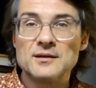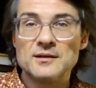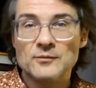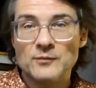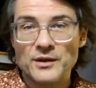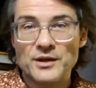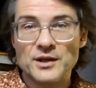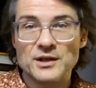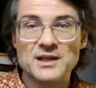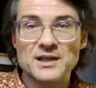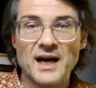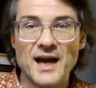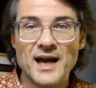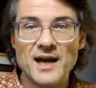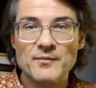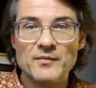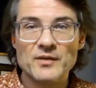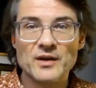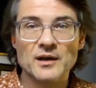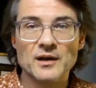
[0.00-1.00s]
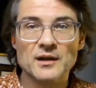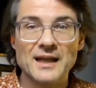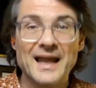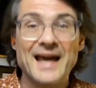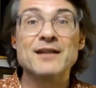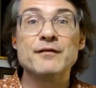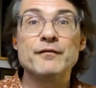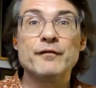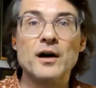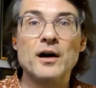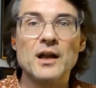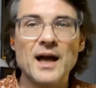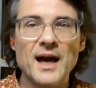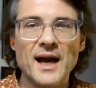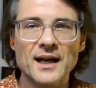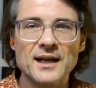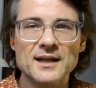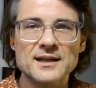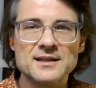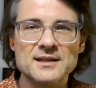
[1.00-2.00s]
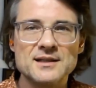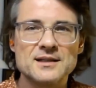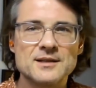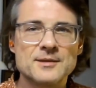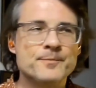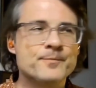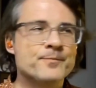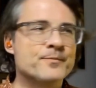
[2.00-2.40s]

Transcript: with the time, the landfall islands.